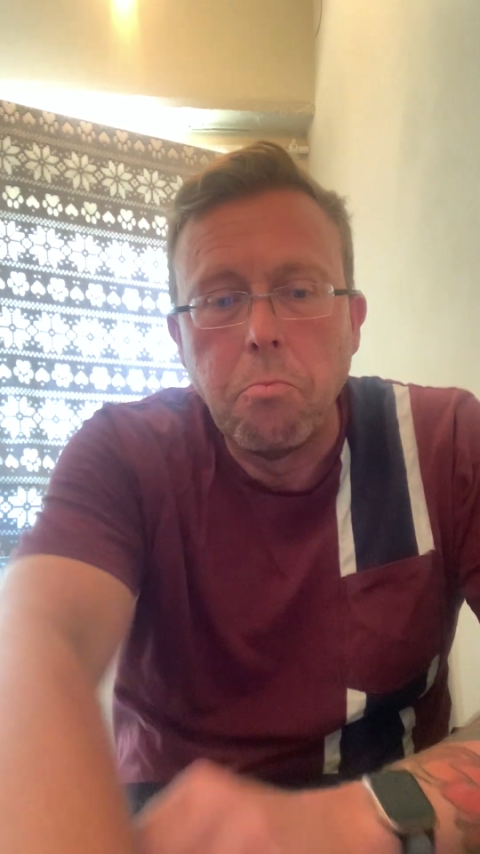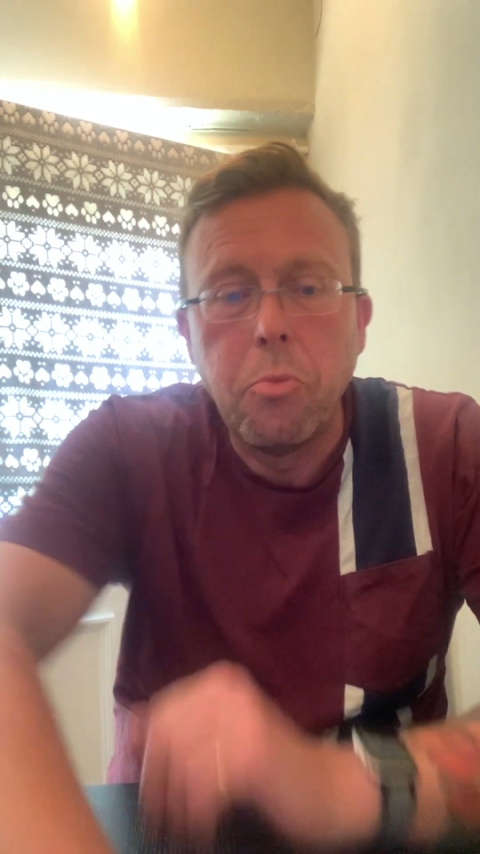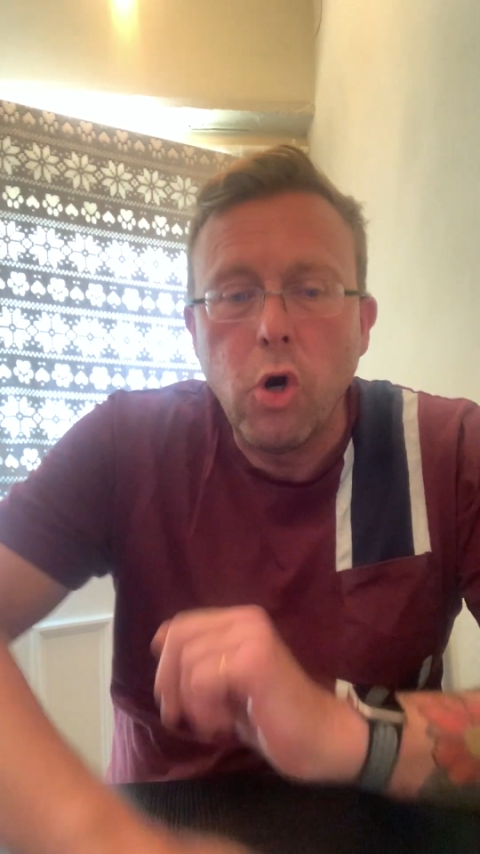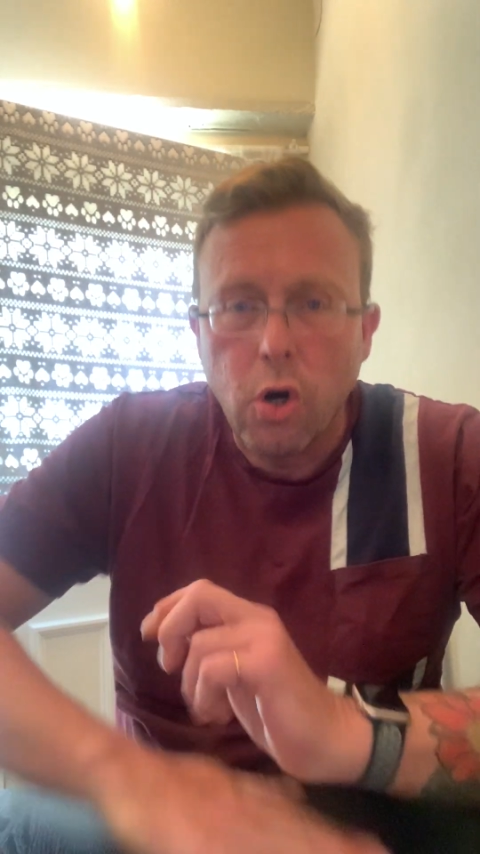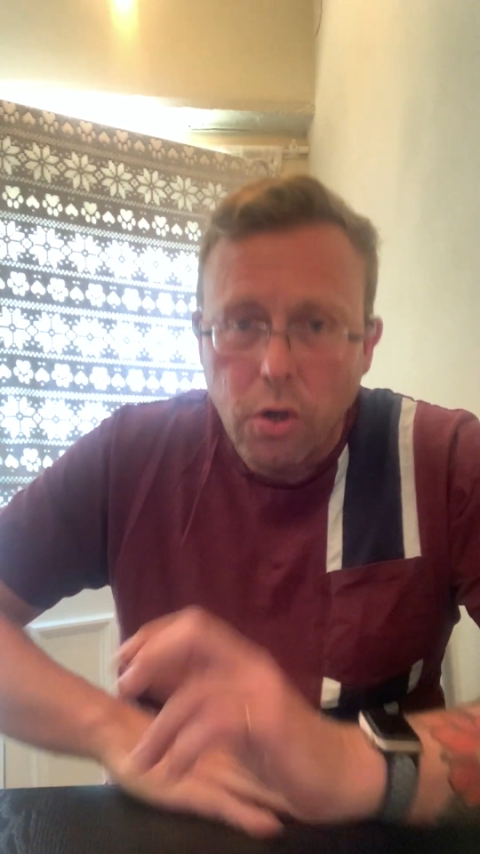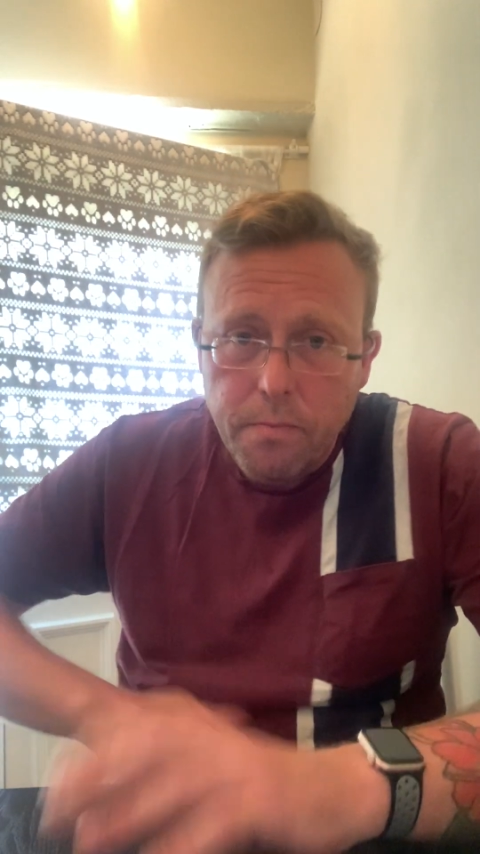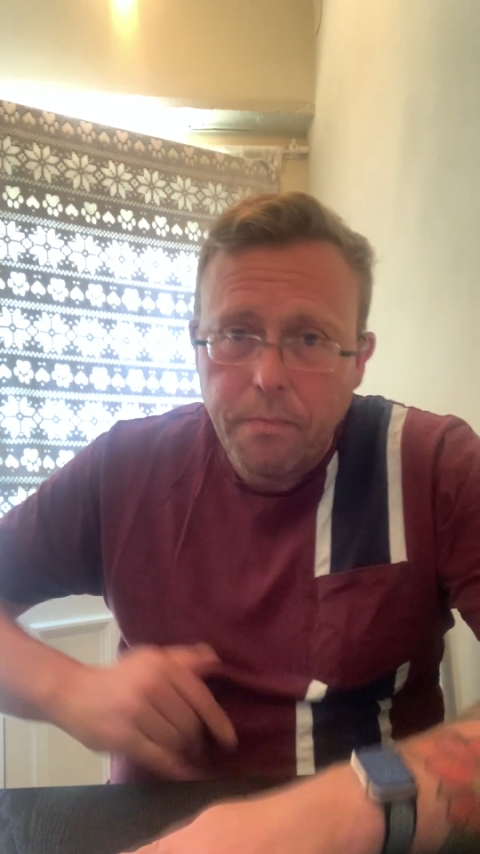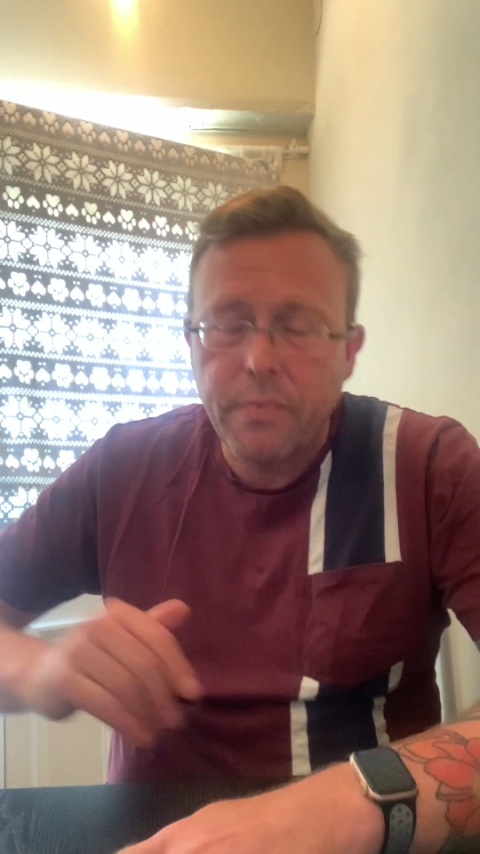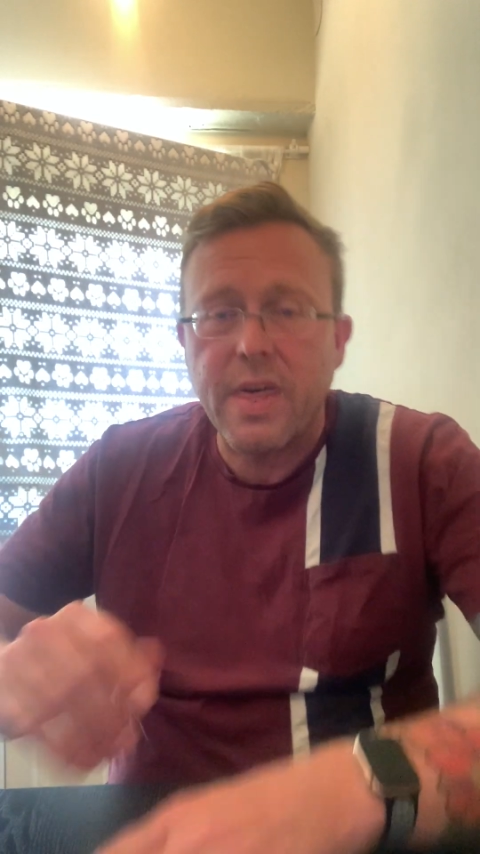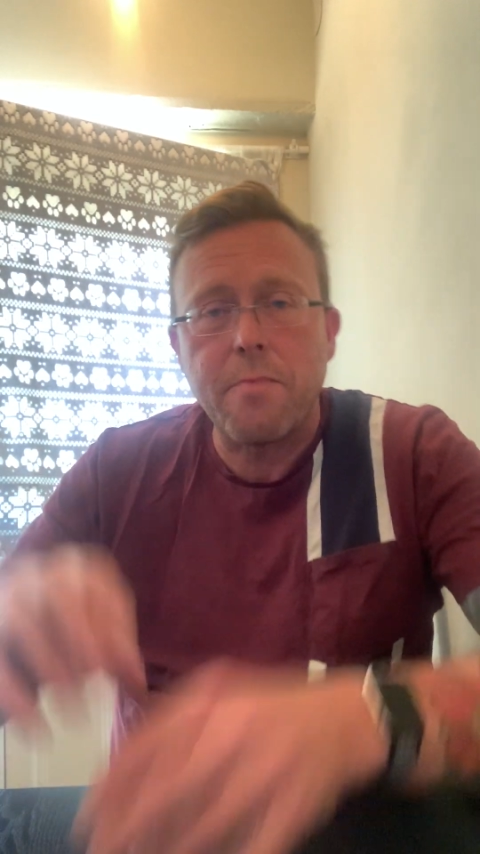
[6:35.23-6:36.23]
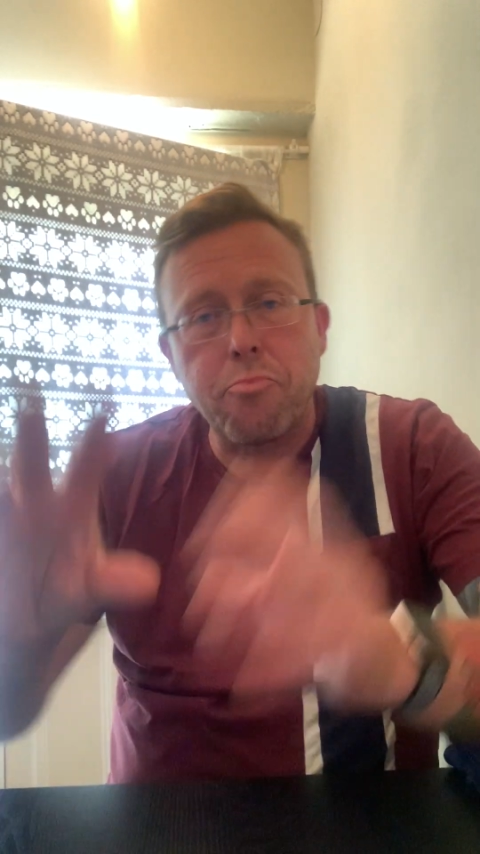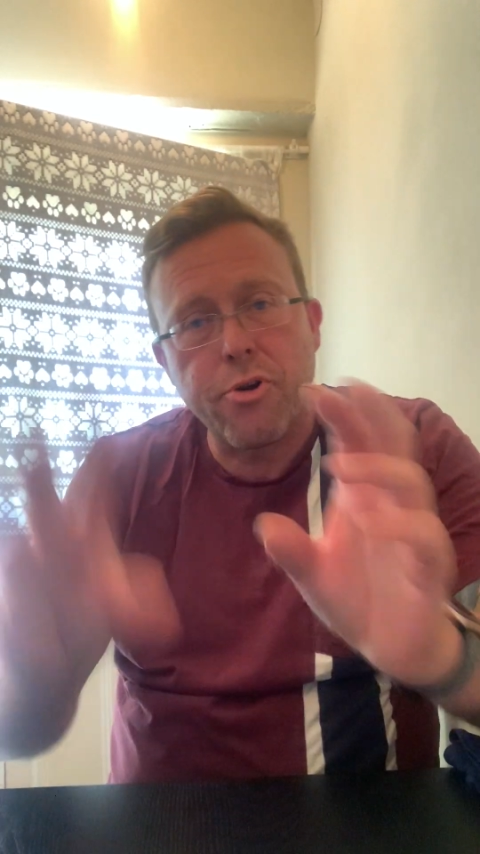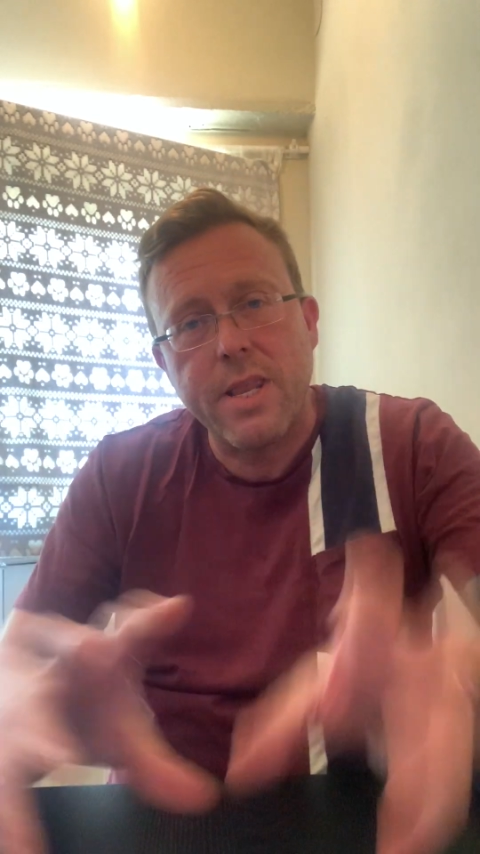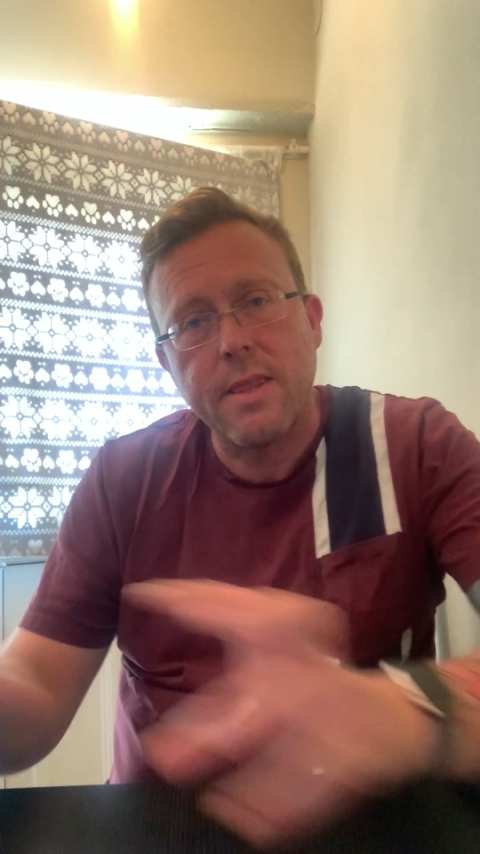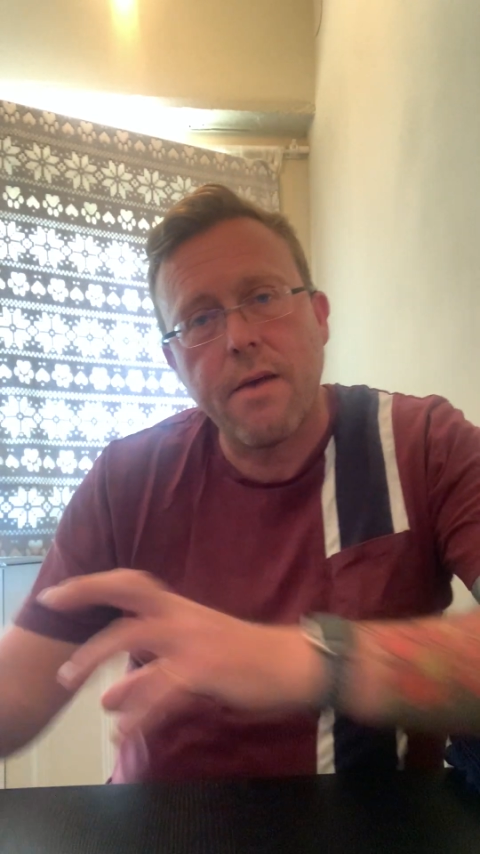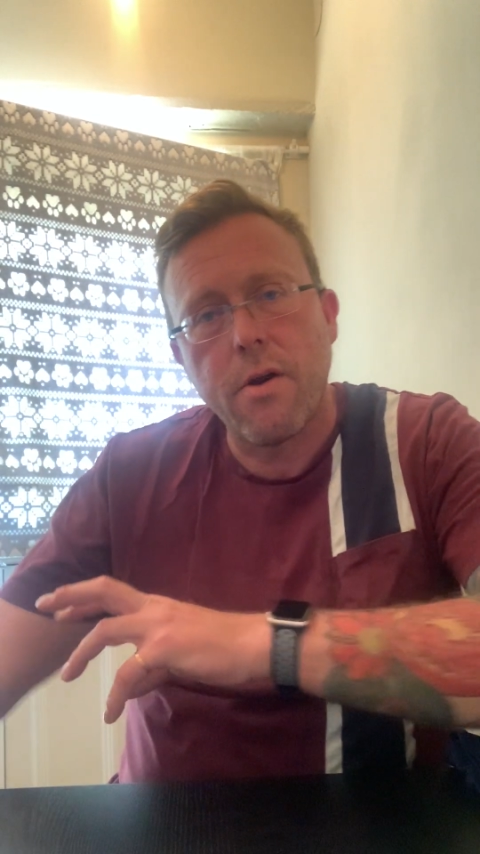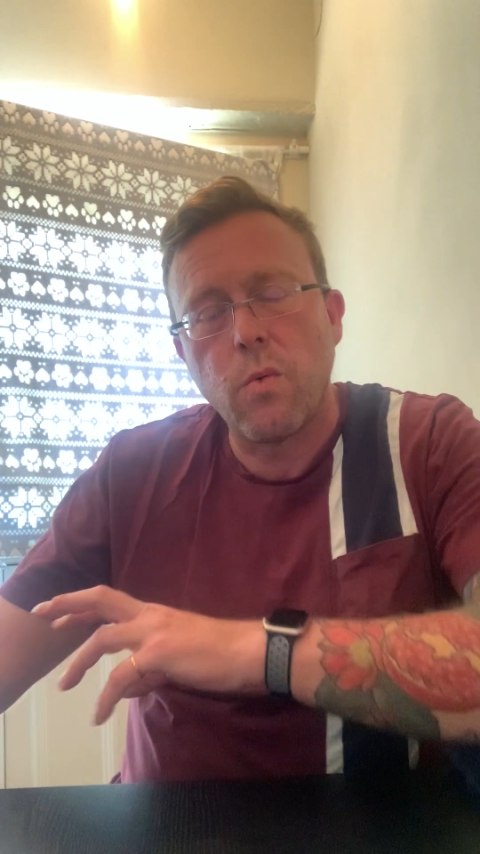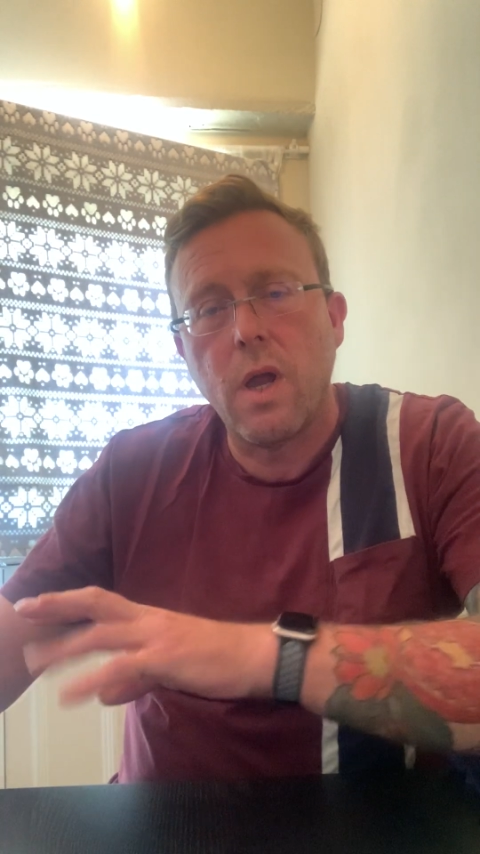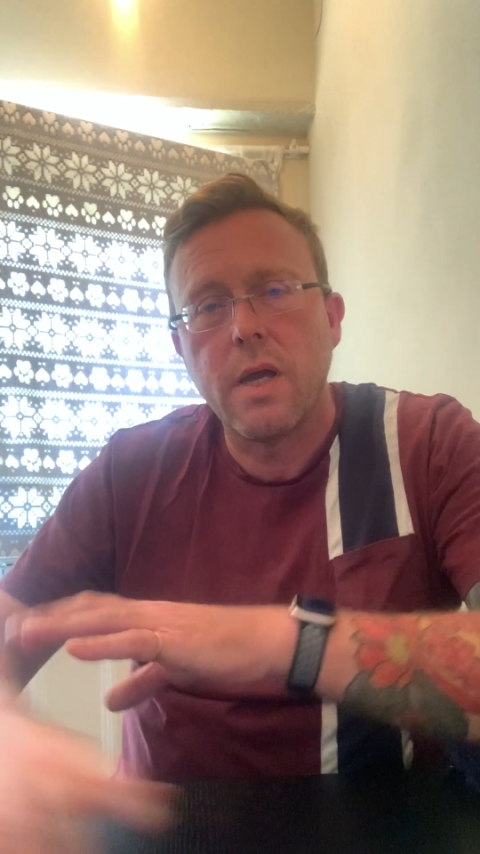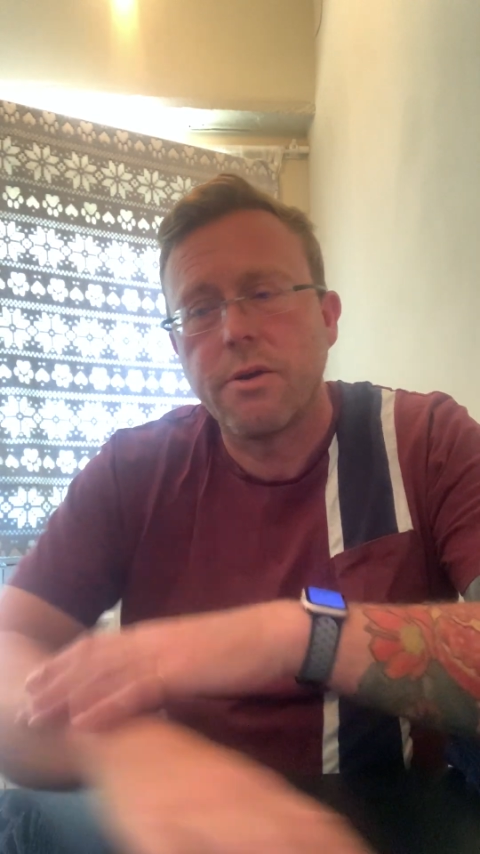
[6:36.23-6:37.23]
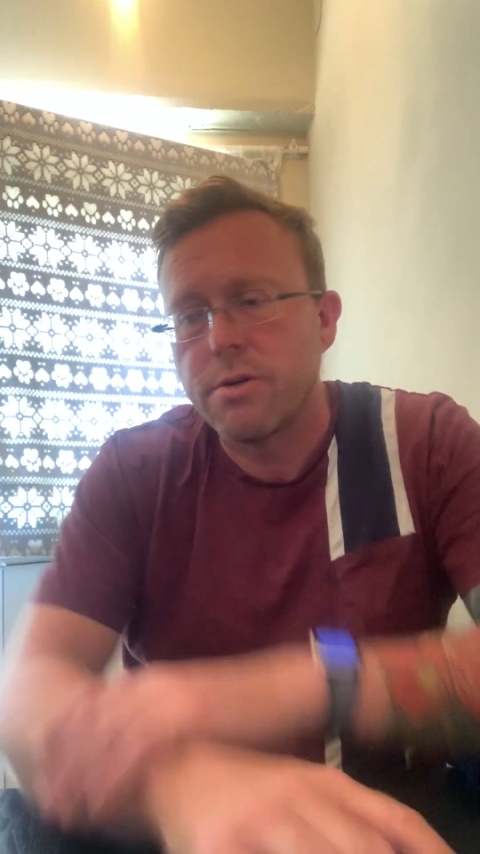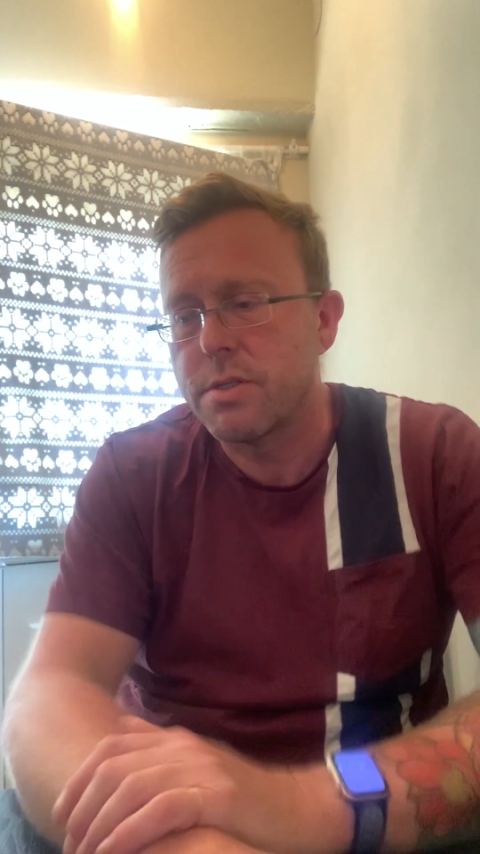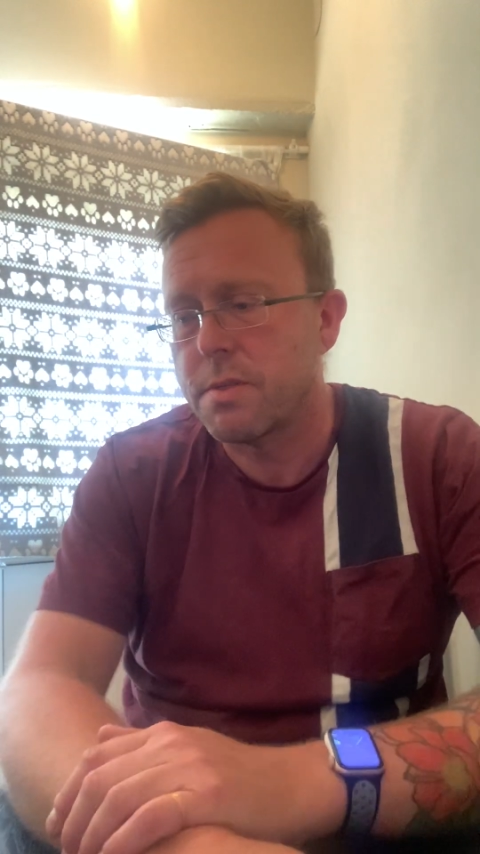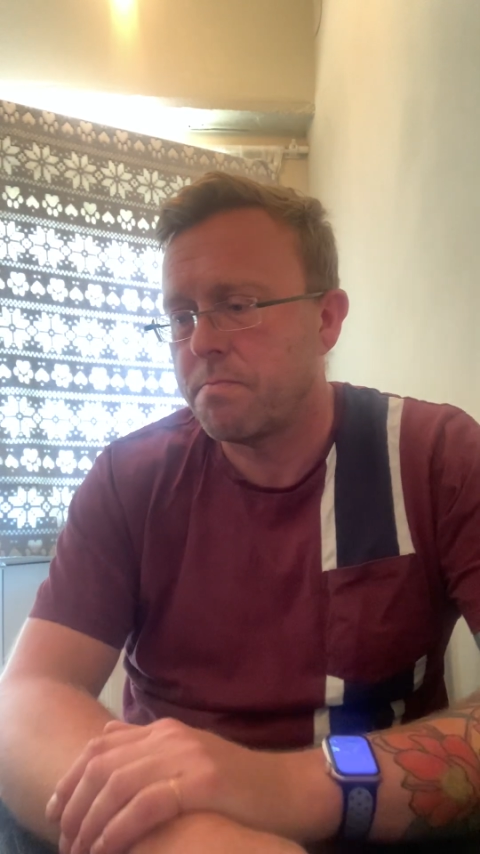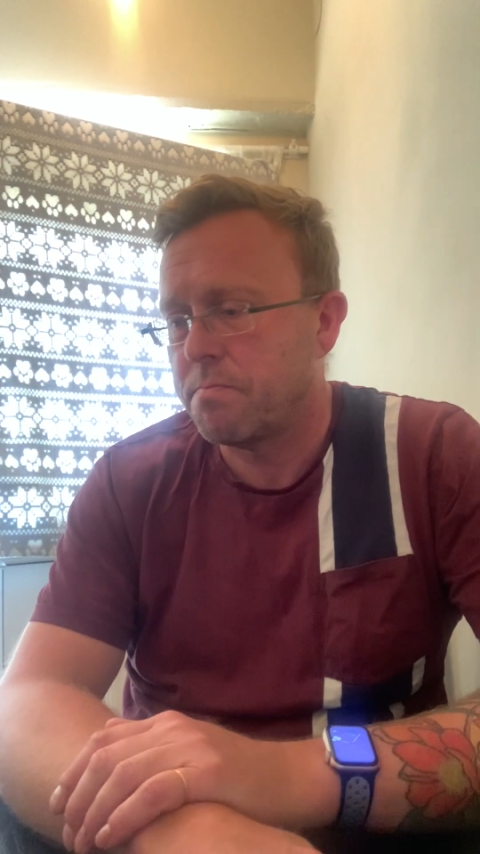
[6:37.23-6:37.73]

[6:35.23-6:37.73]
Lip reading: But they print their own lycras.